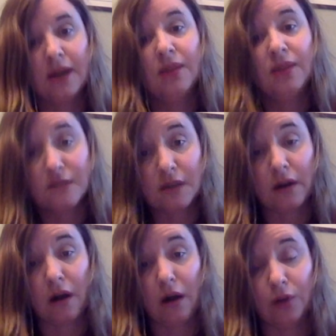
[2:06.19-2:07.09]
These are
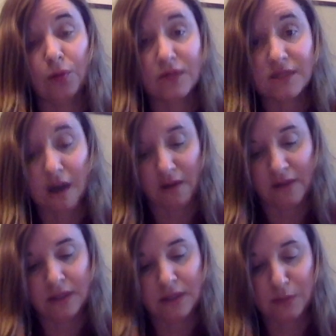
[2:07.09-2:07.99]
called
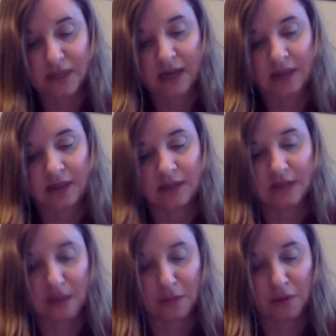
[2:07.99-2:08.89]
resolvins, protectins,
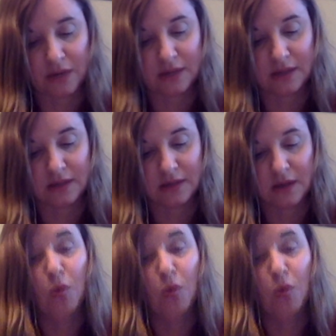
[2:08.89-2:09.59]
and maresins,